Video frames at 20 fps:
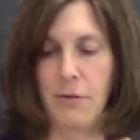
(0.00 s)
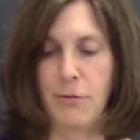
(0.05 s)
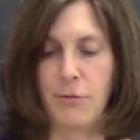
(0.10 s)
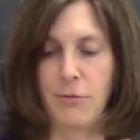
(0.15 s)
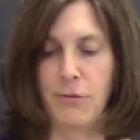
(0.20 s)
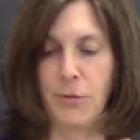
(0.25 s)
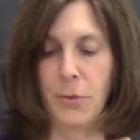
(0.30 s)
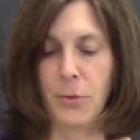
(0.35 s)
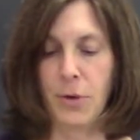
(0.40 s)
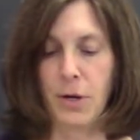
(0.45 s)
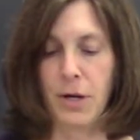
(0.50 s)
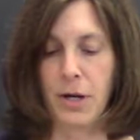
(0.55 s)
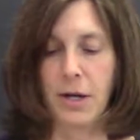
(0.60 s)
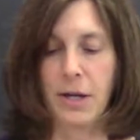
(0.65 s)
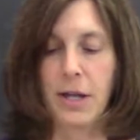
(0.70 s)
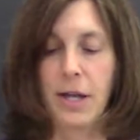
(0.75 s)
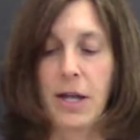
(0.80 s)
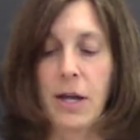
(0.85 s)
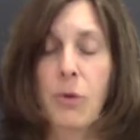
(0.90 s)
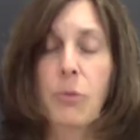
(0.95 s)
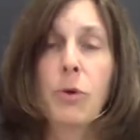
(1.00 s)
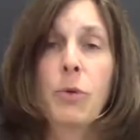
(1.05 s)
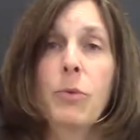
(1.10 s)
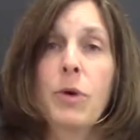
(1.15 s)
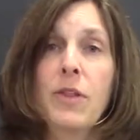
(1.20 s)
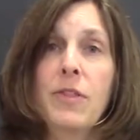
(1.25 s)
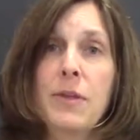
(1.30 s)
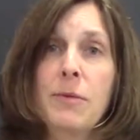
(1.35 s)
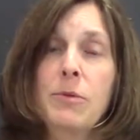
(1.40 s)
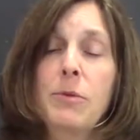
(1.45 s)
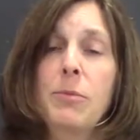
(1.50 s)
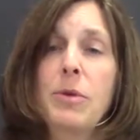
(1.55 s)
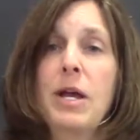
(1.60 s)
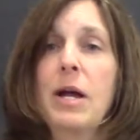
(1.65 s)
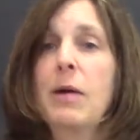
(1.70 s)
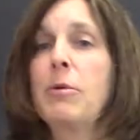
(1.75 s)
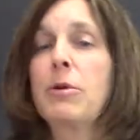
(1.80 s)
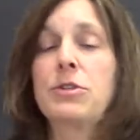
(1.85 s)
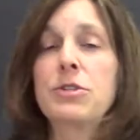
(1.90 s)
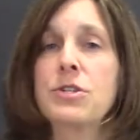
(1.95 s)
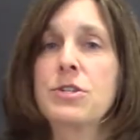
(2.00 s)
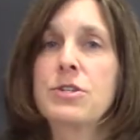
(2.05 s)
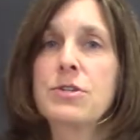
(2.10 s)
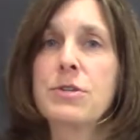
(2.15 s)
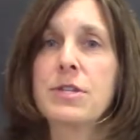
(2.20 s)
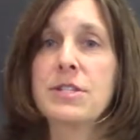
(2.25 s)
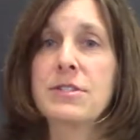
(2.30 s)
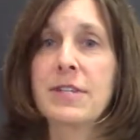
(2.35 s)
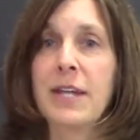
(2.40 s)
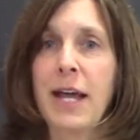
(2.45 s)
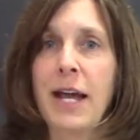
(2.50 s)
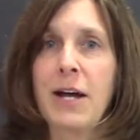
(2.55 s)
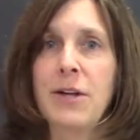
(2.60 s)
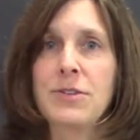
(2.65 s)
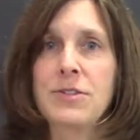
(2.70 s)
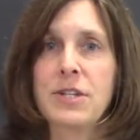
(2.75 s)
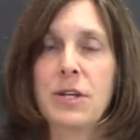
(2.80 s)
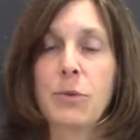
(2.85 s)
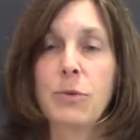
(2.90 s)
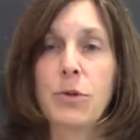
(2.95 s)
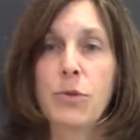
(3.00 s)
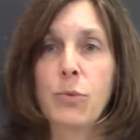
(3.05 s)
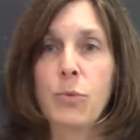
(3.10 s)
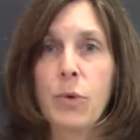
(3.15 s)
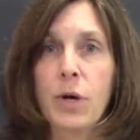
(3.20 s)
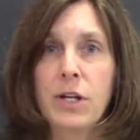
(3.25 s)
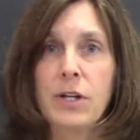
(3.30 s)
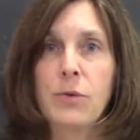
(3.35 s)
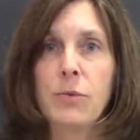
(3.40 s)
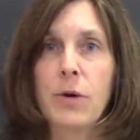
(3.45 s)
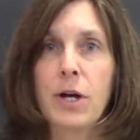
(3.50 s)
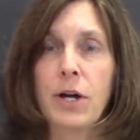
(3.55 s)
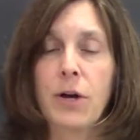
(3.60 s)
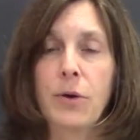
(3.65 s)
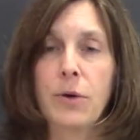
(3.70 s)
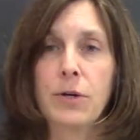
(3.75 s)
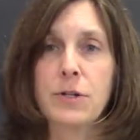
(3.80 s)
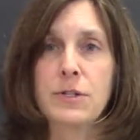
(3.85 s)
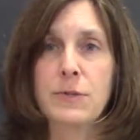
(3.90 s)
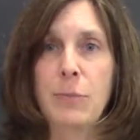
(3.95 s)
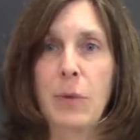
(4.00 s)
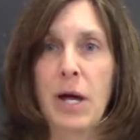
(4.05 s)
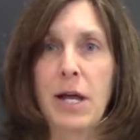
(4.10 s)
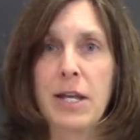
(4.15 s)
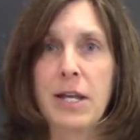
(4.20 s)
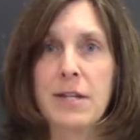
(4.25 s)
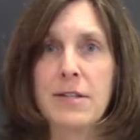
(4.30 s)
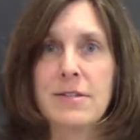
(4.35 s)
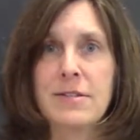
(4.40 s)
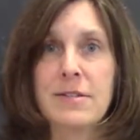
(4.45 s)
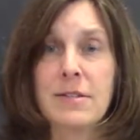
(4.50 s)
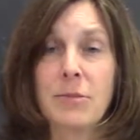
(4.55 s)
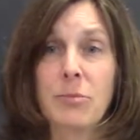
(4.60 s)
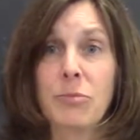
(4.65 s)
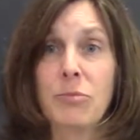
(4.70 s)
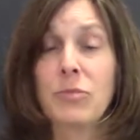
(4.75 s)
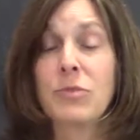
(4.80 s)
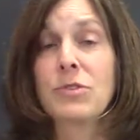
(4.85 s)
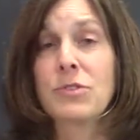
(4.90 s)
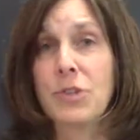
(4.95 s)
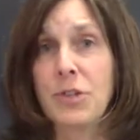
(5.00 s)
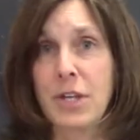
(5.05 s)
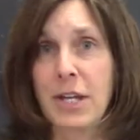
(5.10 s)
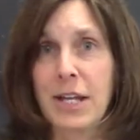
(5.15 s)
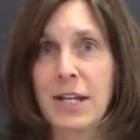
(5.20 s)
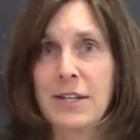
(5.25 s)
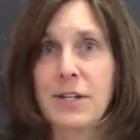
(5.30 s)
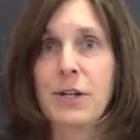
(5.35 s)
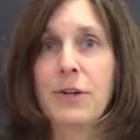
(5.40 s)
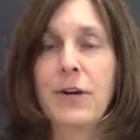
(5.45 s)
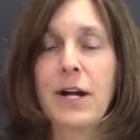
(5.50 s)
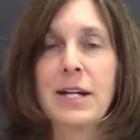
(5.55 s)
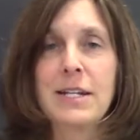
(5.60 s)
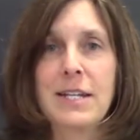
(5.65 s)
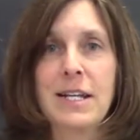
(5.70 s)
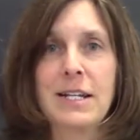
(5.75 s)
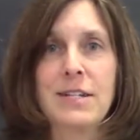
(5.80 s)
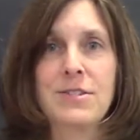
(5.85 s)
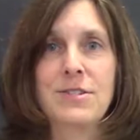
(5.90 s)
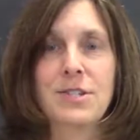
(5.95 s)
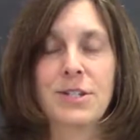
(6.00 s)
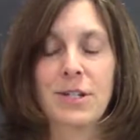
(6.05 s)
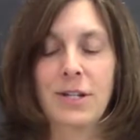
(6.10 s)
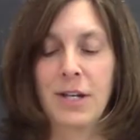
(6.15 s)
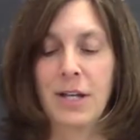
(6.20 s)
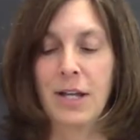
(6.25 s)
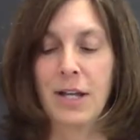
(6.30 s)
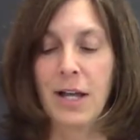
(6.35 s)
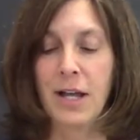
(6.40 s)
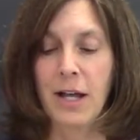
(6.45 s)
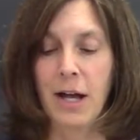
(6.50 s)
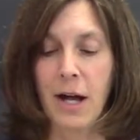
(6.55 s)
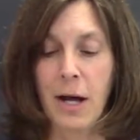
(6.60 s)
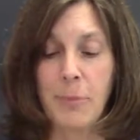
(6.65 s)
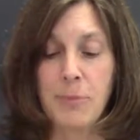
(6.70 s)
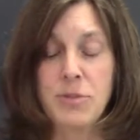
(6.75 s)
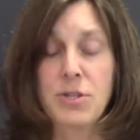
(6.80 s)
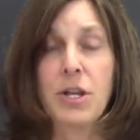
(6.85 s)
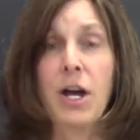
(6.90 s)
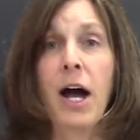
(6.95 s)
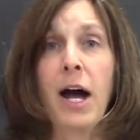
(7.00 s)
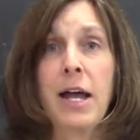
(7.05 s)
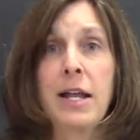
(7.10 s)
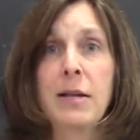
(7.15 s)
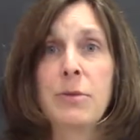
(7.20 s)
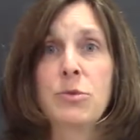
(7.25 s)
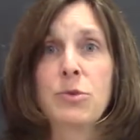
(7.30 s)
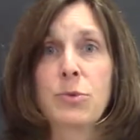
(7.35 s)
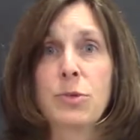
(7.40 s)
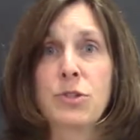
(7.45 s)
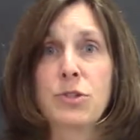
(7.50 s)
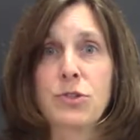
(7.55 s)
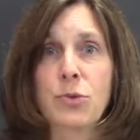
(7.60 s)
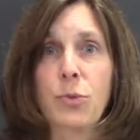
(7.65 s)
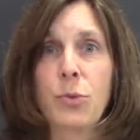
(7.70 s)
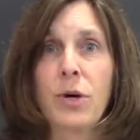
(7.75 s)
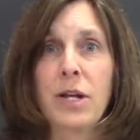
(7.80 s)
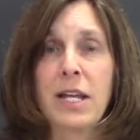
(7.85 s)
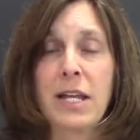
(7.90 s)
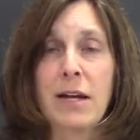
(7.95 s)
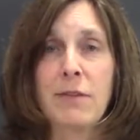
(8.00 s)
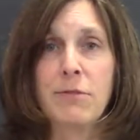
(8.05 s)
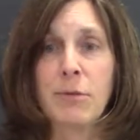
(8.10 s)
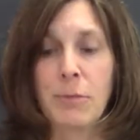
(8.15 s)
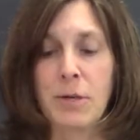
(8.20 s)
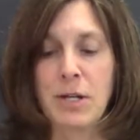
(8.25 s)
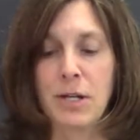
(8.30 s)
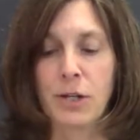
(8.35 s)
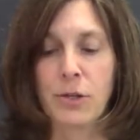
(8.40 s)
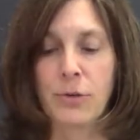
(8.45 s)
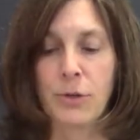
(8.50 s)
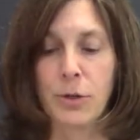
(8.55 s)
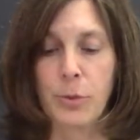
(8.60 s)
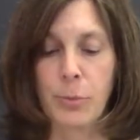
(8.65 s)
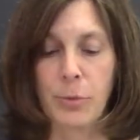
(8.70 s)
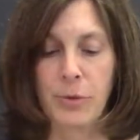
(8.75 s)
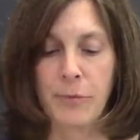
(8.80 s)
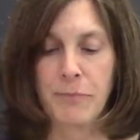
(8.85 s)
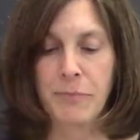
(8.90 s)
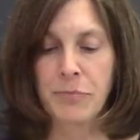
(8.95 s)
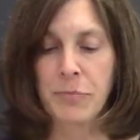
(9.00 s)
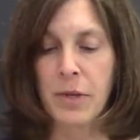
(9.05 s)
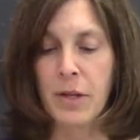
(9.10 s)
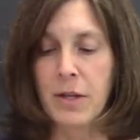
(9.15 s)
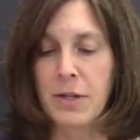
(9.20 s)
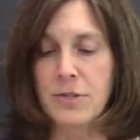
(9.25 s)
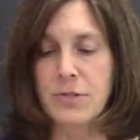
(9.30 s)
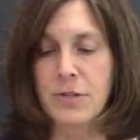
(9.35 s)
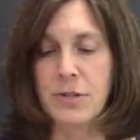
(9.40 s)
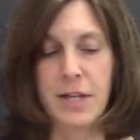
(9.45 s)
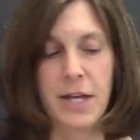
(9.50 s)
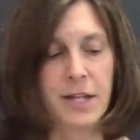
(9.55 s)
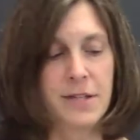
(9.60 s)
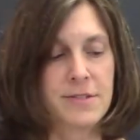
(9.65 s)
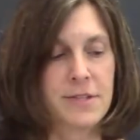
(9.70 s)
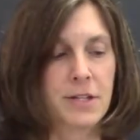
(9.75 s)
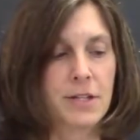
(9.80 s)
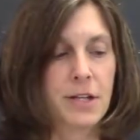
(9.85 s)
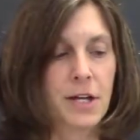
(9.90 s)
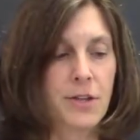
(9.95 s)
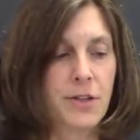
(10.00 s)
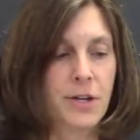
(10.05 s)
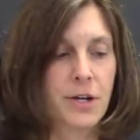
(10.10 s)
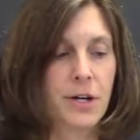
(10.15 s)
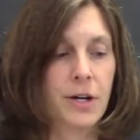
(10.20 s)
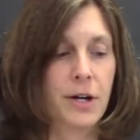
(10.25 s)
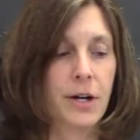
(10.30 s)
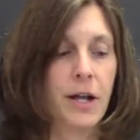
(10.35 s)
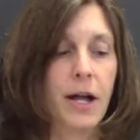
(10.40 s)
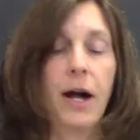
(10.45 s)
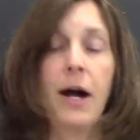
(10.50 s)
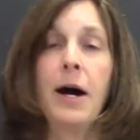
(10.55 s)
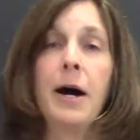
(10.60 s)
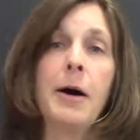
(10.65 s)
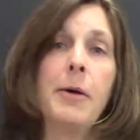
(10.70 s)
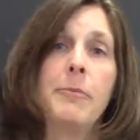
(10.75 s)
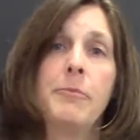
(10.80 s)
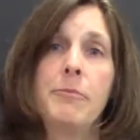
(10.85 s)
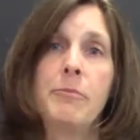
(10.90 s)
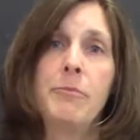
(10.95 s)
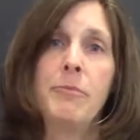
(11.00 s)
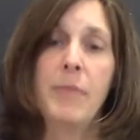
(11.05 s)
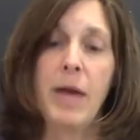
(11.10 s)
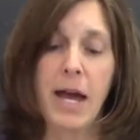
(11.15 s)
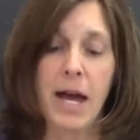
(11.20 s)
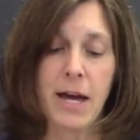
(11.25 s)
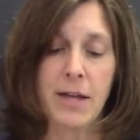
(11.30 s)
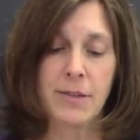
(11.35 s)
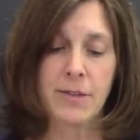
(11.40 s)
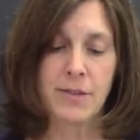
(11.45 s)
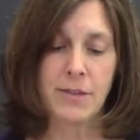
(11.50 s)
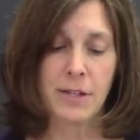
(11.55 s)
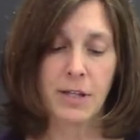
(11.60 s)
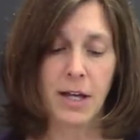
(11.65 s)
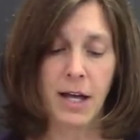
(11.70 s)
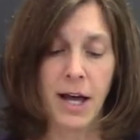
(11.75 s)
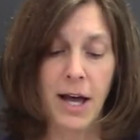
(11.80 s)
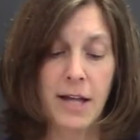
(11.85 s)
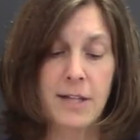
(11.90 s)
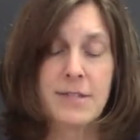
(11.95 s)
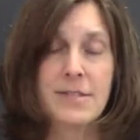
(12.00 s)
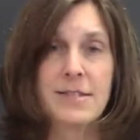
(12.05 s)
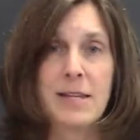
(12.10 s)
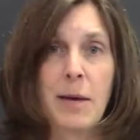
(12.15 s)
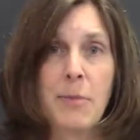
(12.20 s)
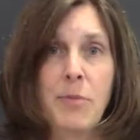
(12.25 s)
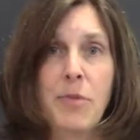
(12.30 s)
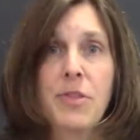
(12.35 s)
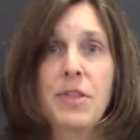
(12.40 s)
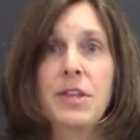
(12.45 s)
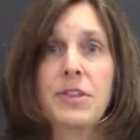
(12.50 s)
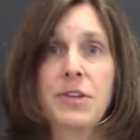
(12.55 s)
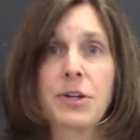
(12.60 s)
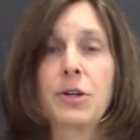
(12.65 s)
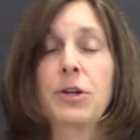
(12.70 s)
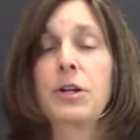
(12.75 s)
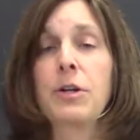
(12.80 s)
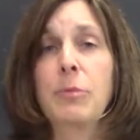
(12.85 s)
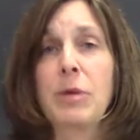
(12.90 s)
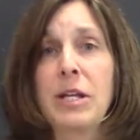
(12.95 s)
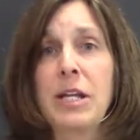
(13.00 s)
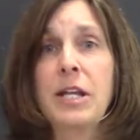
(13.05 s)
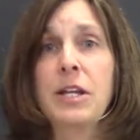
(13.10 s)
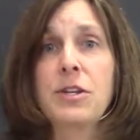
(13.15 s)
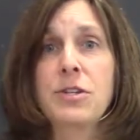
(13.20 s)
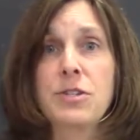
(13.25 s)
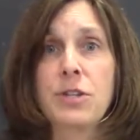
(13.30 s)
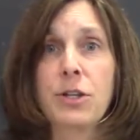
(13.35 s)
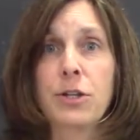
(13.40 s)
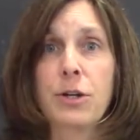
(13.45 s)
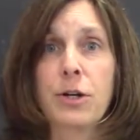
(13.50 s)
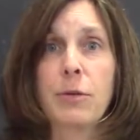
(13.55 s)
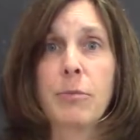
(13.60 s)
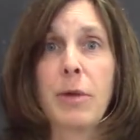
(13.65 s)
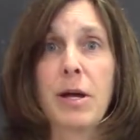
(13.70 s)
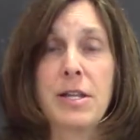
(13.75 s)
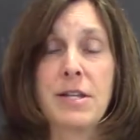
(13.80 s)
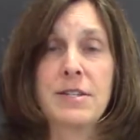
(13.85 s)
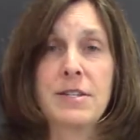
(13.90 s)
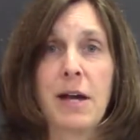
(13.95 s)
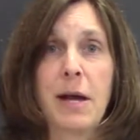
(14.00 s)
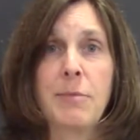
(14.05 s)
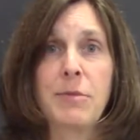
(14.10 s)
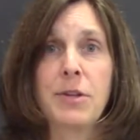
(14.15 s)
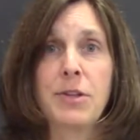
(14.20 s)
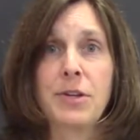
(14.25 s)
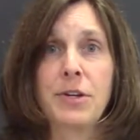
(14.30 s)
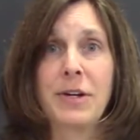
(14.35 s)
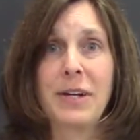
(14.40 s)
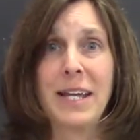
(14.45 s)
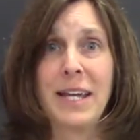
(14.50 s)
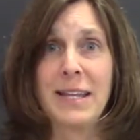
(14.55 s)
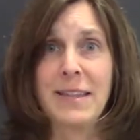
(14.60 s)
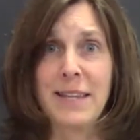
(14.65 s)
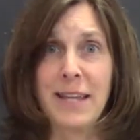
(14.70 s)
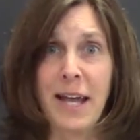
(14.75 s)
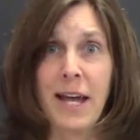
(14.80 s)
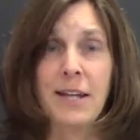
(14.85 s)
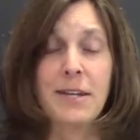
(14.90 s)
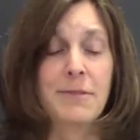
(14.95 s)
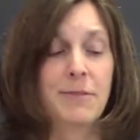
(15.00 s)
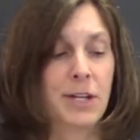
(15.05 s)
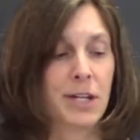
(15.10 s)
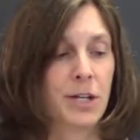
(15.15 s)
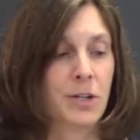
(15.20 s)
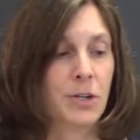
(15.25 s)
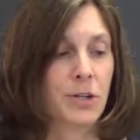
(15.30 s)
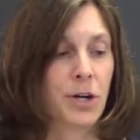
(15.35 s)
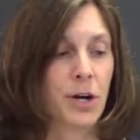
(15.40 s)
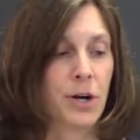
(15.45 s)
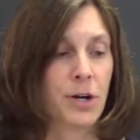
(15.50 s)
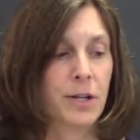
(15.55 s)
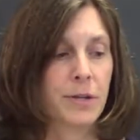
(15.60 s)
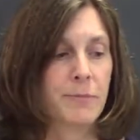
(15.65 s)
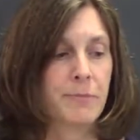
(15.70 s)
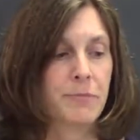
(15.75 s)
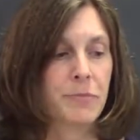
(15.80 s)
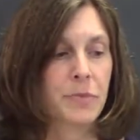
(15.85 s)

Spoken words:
4. We want them to be able to do this counting with one-to-one correspondence, so they get the correct answer, up to items with 20 of them in a group. So that's another math concept that they're going to be needing to learn by the time that they're at the end of kindergarten.